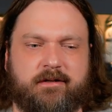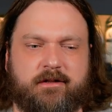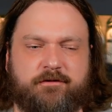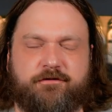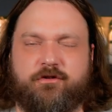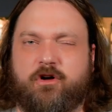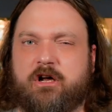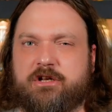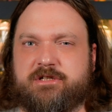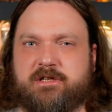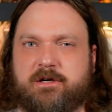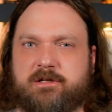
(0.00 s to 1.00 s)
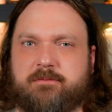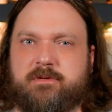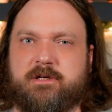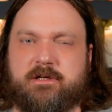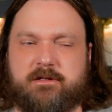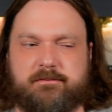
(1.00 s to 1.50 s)
the flaws start to
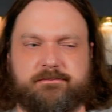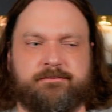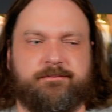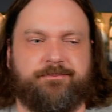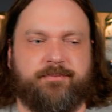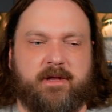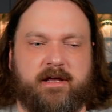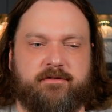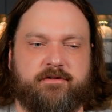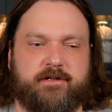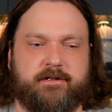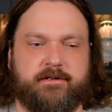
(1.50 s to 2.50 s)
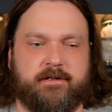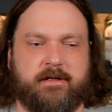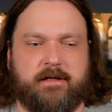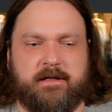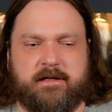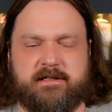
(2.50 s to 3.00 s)
become evident.
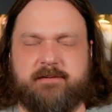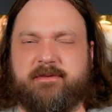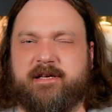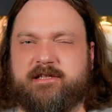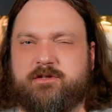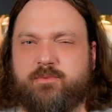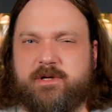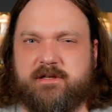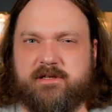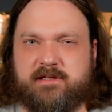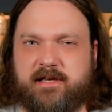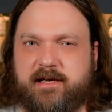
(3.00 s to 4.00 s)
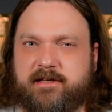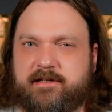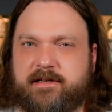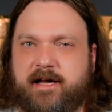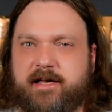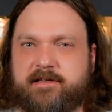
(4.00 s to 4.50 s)
Some of that sweetness kind of
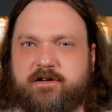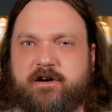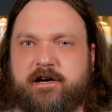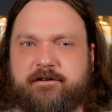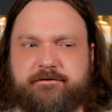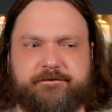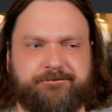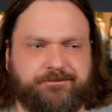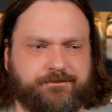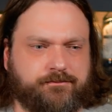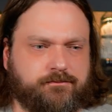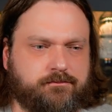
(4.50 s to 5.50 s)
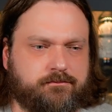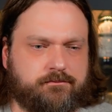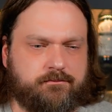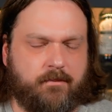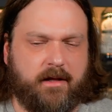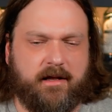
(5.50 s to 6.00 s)
dies off,
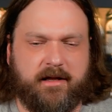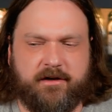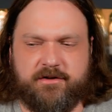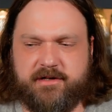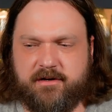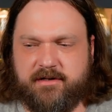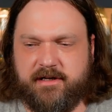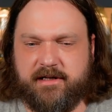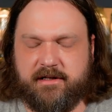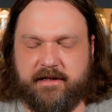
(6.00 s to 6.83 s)
and you start to get